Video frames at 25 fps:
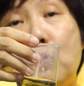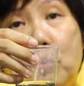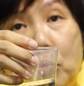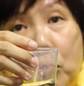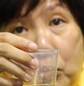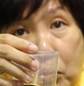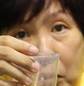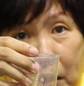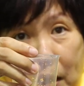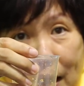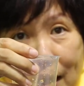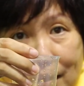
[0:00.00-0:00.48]
to
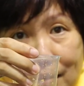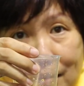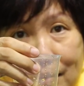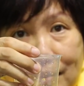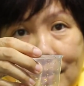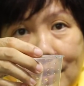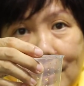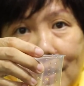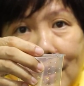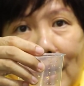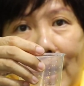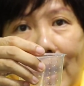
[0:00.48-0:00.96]
green,
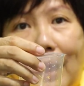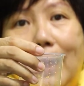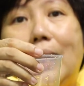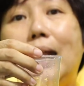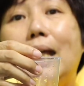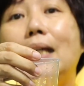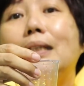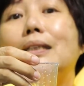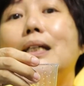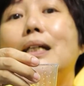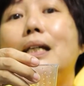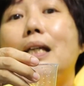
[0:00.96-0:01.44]
and
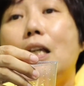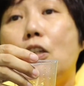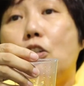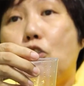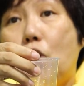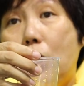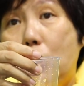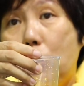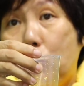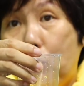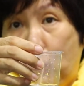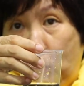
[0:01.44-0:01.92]
later it
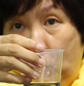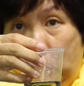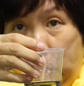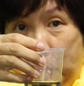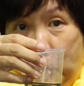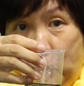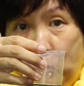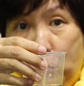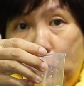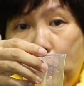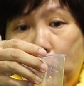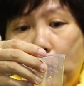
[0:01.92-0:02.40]
changed to
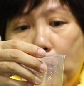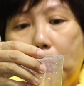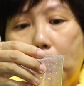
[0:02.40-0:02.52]
blue,